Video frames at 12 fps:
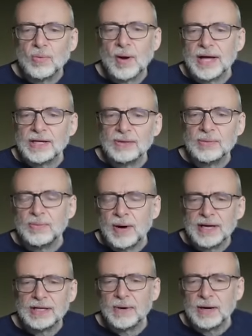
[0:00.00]
where
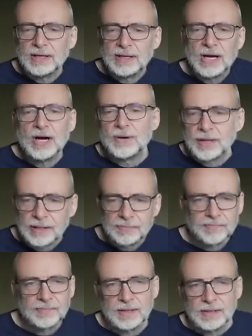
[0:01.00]
you are going.